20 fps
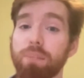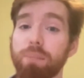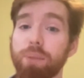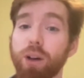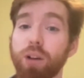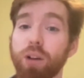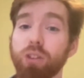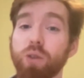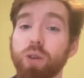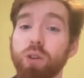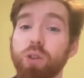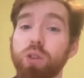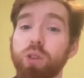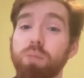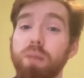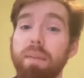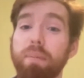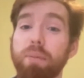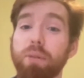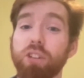but also a
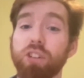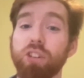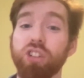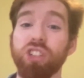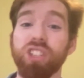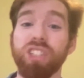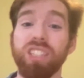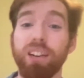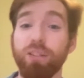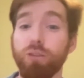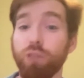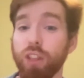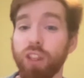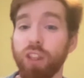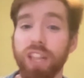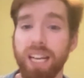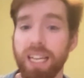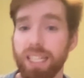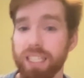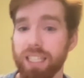newspaper is just different
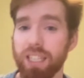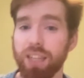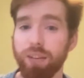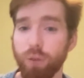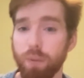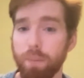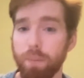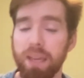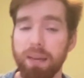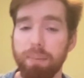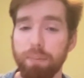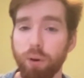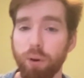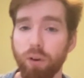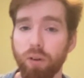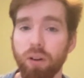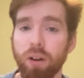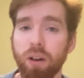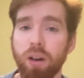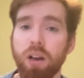things to different
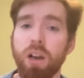people.